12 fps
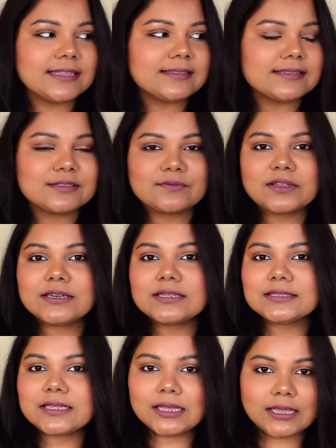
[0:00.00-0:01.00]
and this one
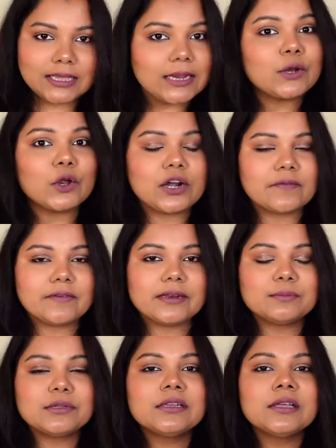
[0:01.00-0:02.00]
is again not
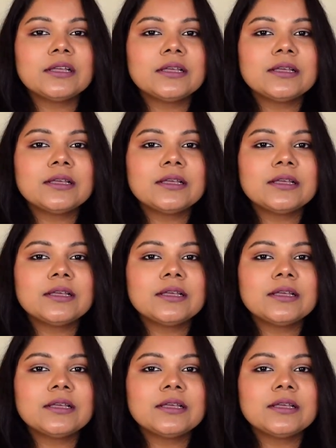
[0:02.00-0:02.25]
available.